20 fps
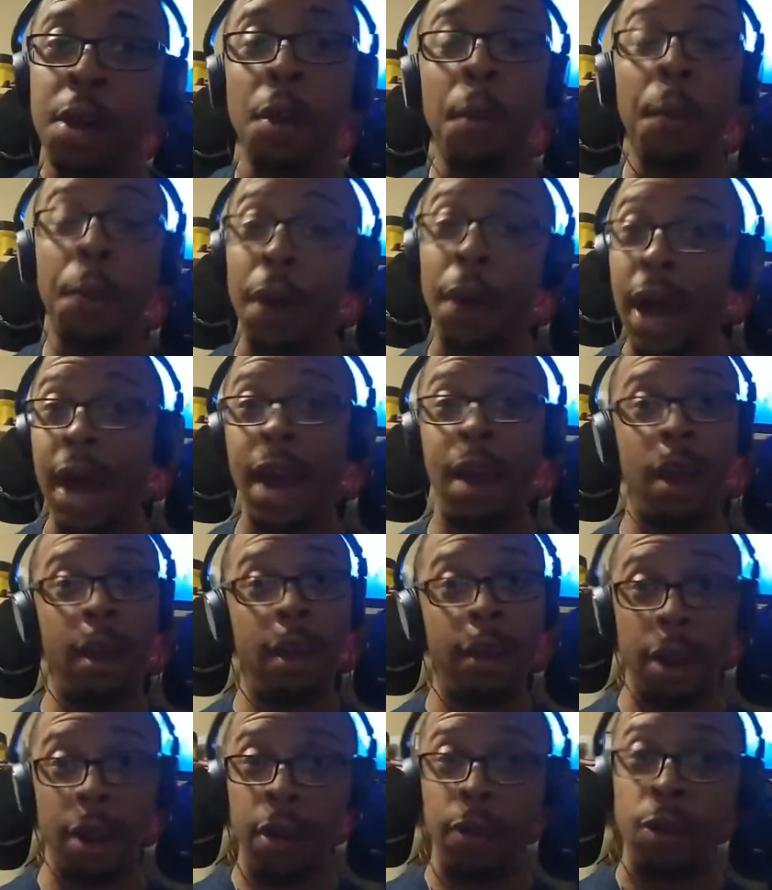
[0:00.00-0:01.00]
But
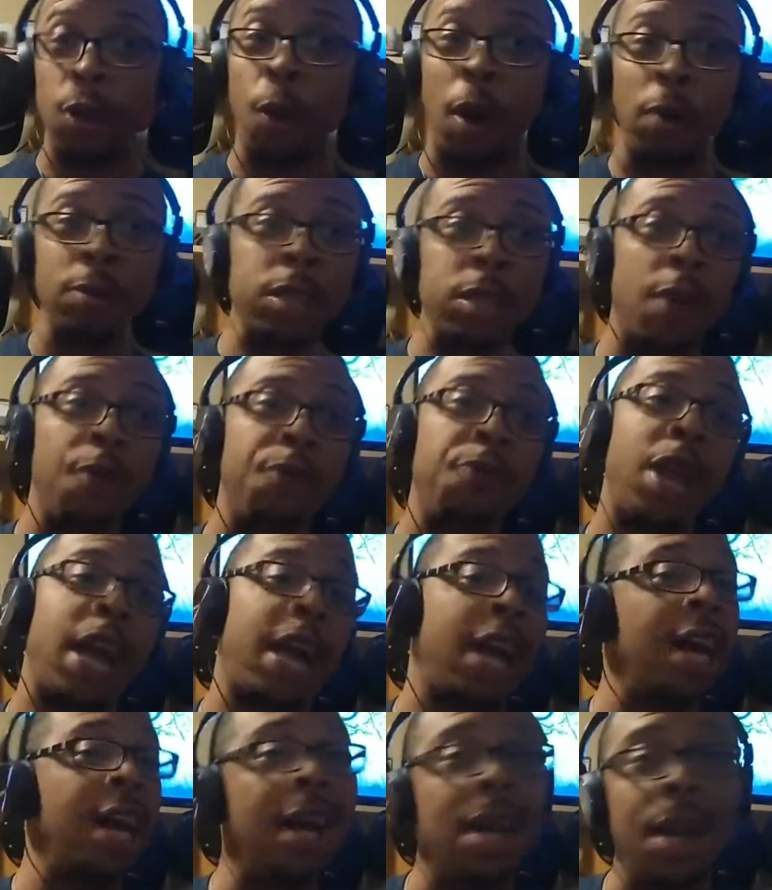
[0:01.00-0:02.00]
you want something for like
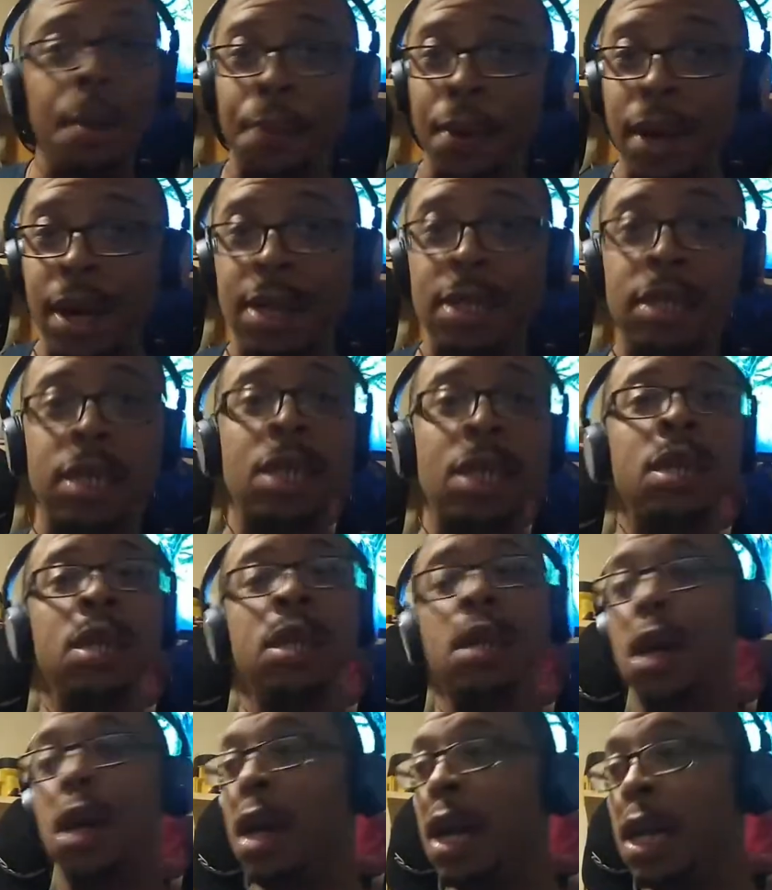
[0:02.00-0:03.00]
a hundred bucks,
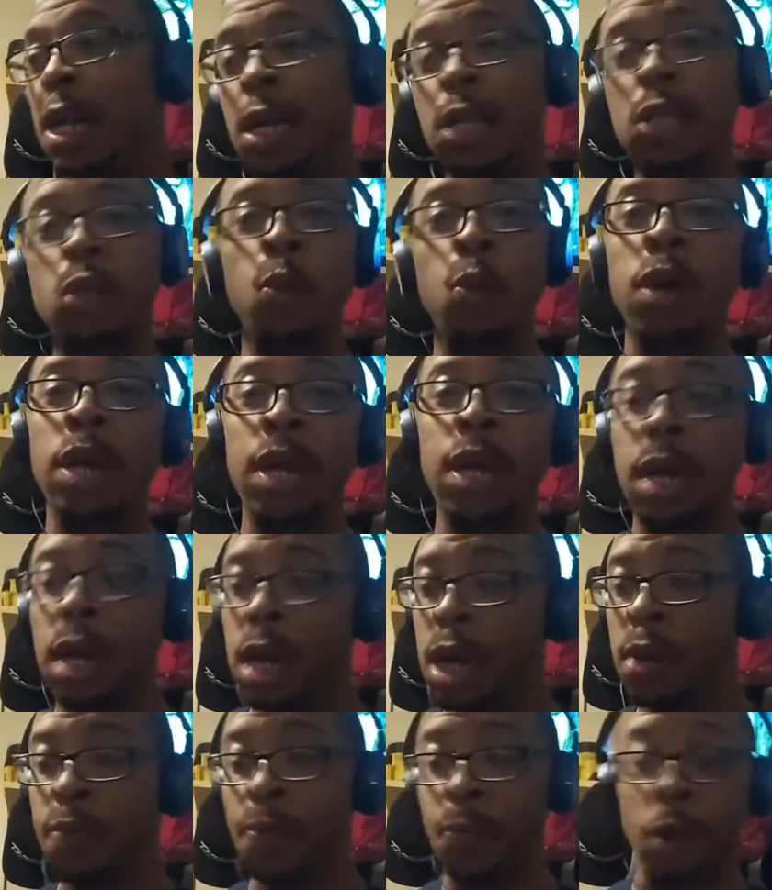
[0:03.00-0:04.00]
120
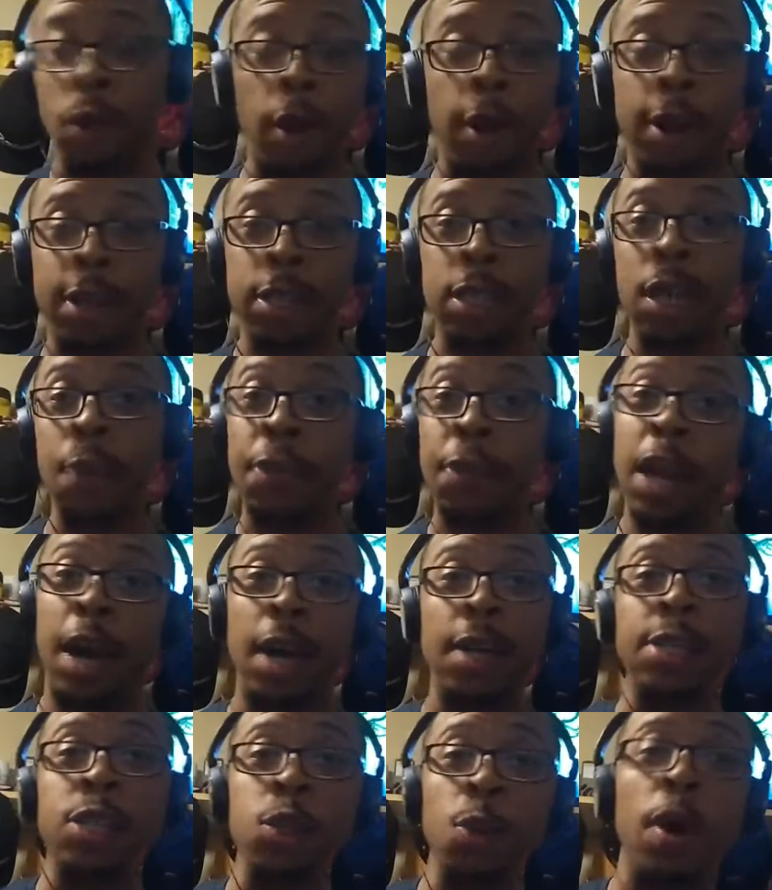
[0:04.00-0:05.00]
or uh, something
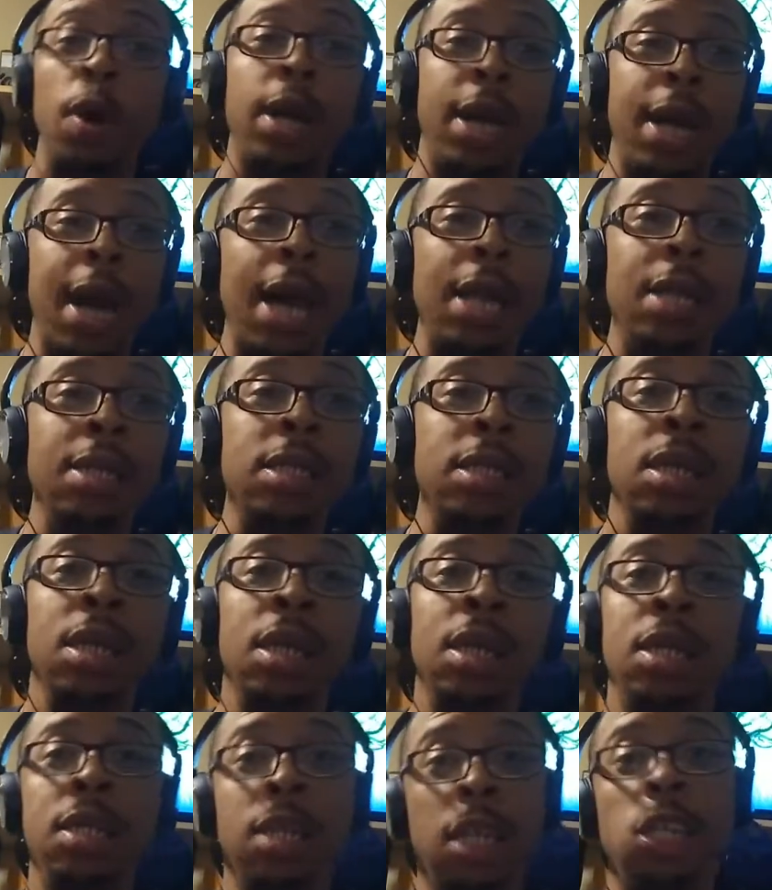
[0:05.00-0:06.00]
under two hundred dollars,
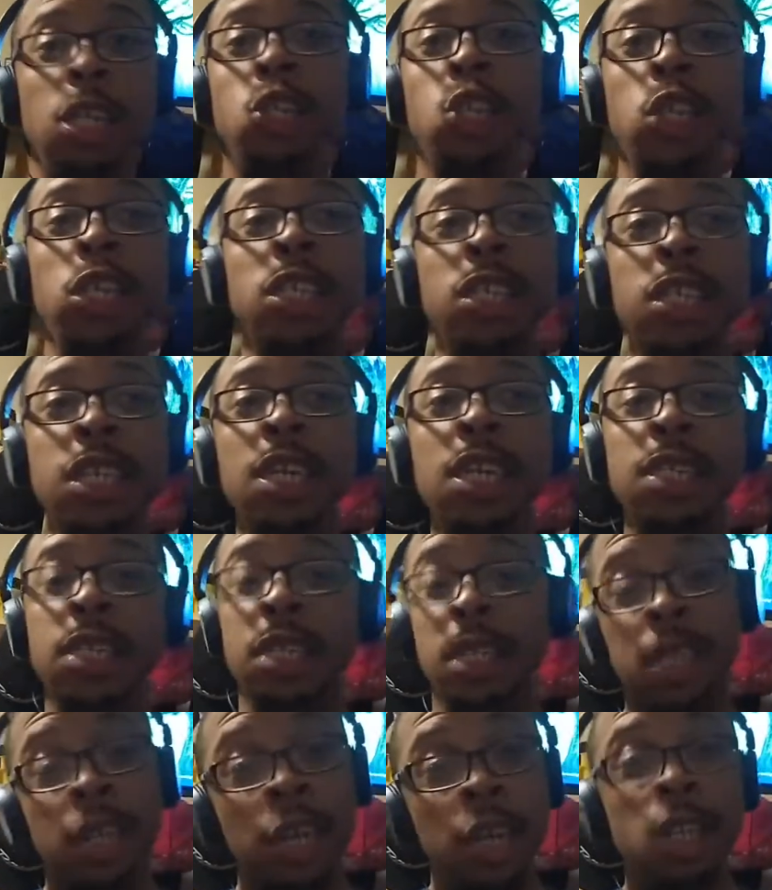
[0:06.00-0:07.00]
then the G6
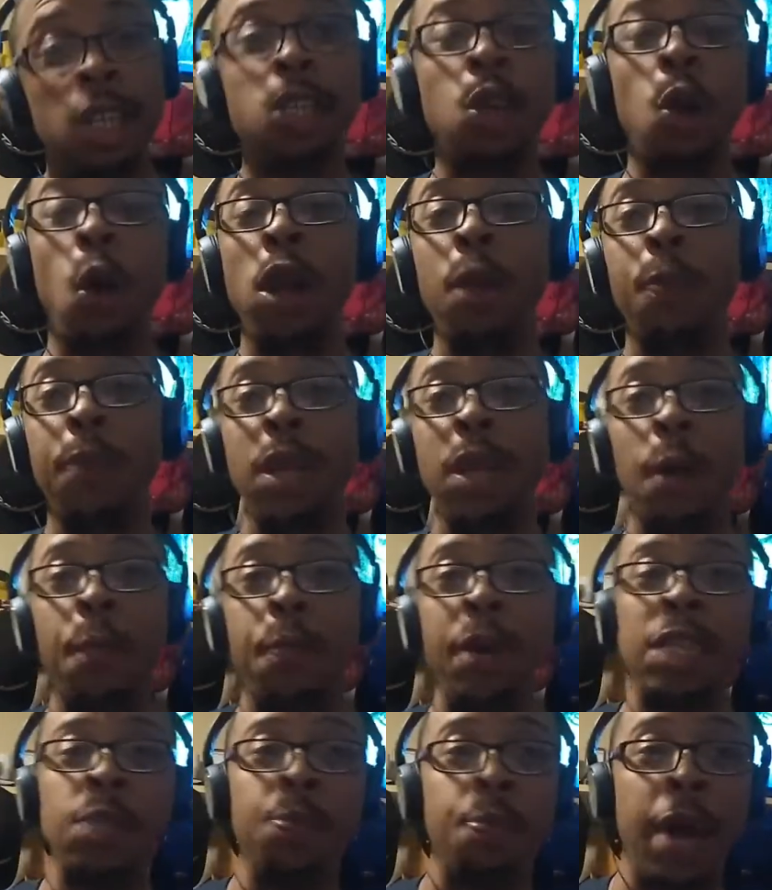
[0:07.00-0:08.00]
is going to be your
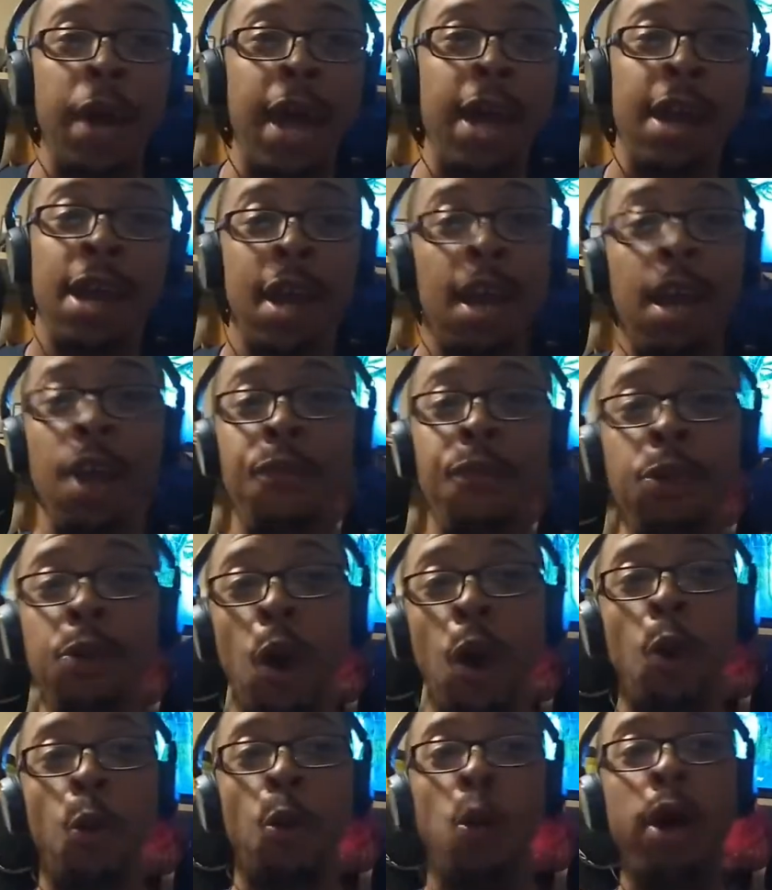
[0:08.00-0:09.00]
best bet if you
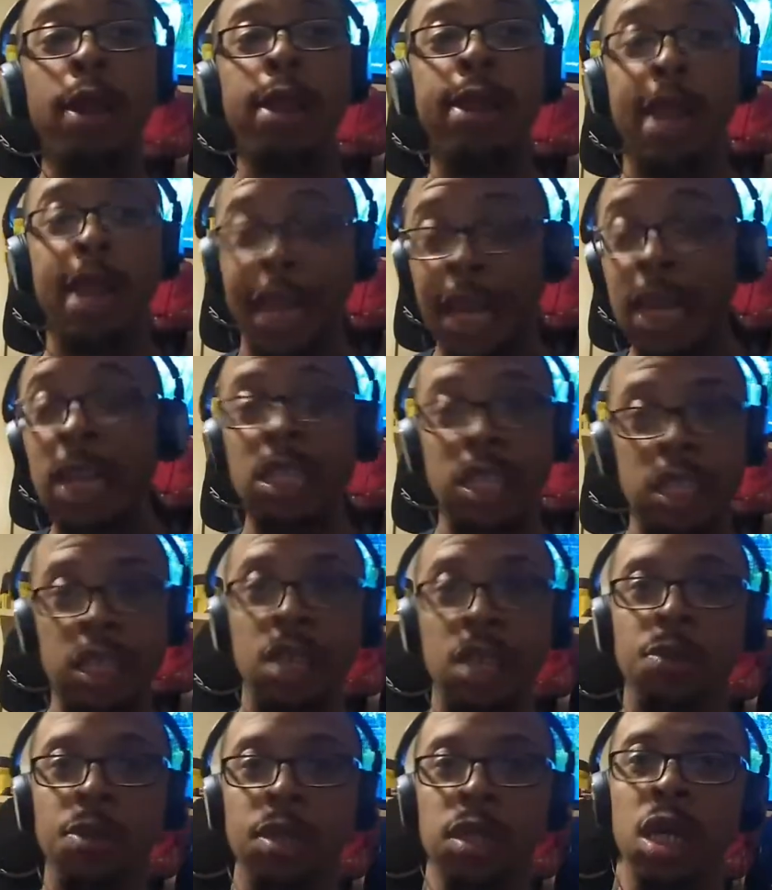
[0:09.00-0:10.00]
don't want the E
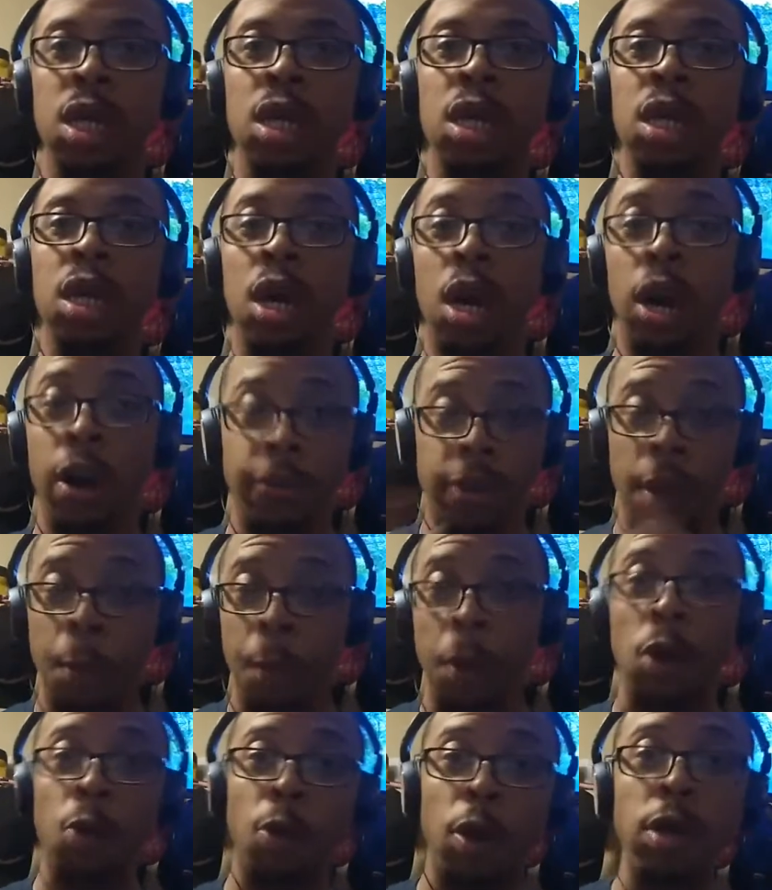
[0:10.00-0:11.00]
series of the
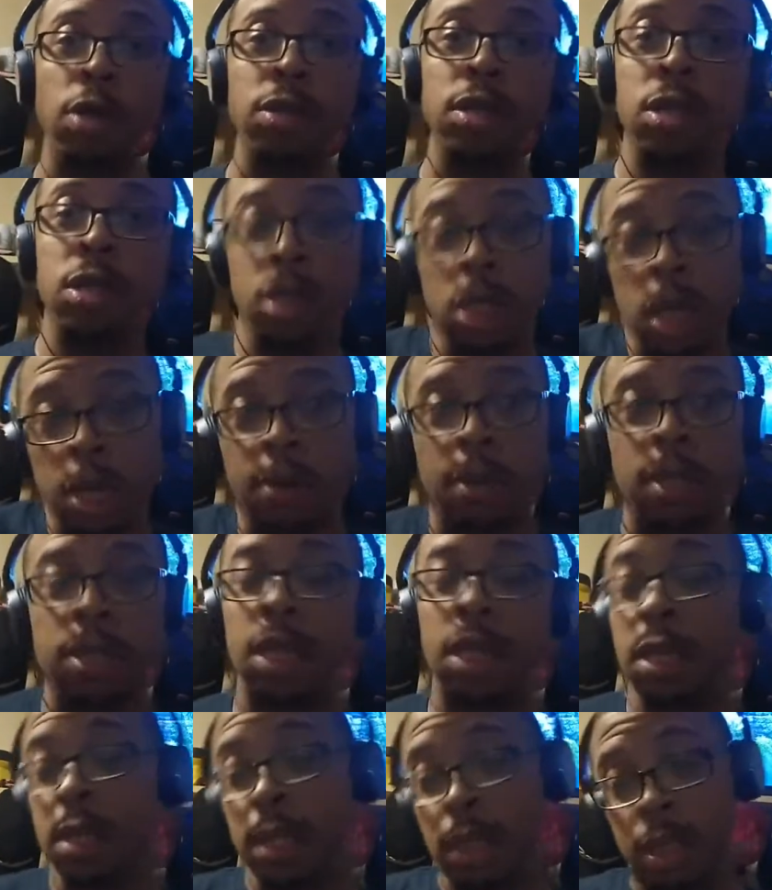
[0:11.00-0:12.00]
Motorola series.
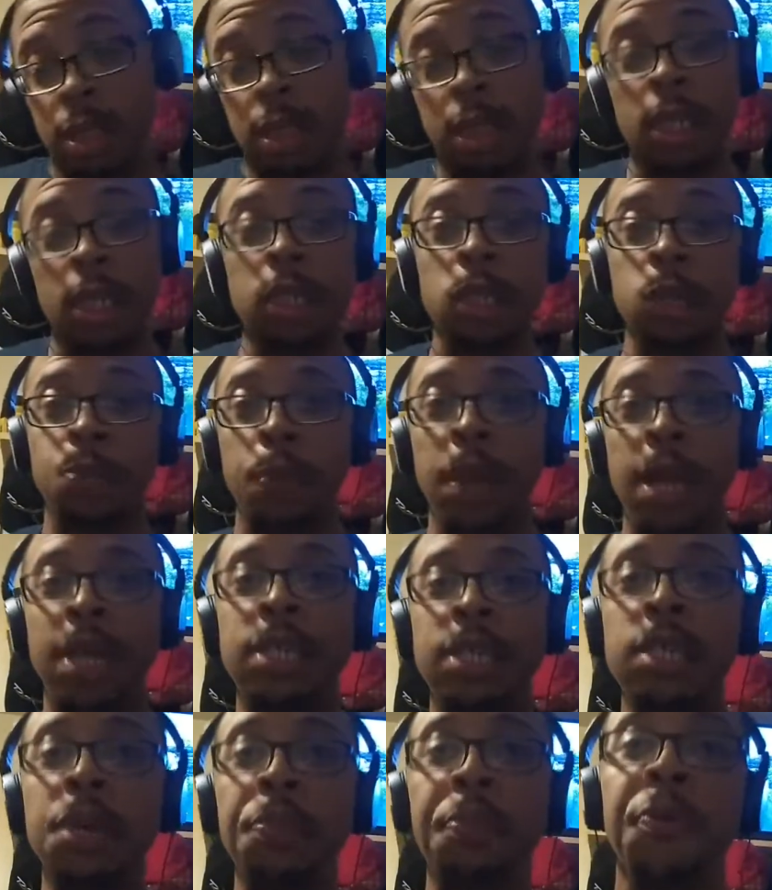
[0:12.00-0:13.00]
That's that's just plain
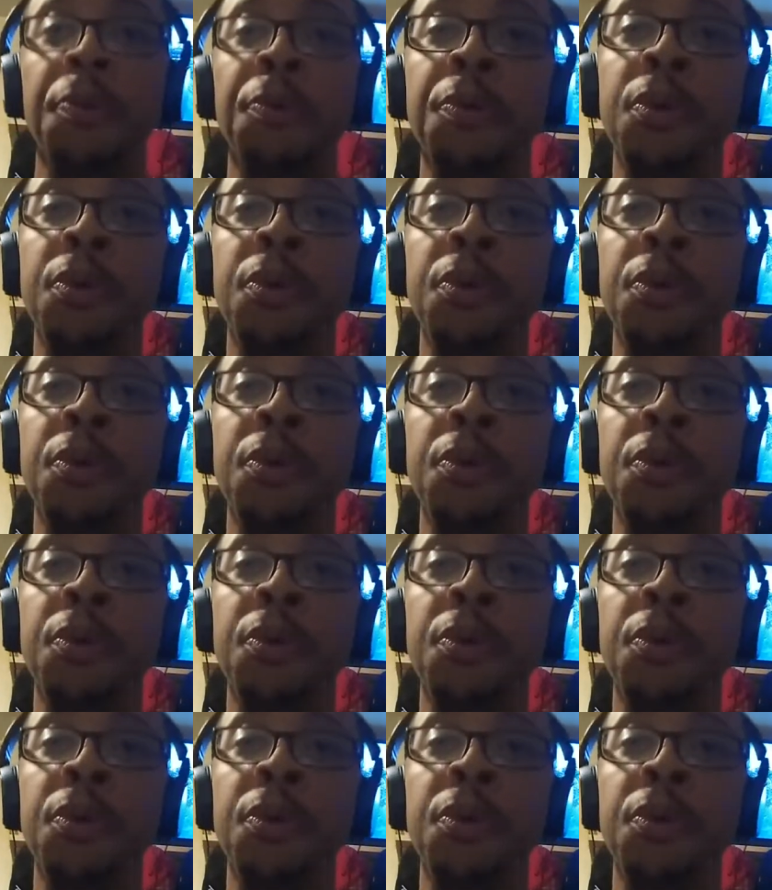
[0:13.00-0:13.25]
simple.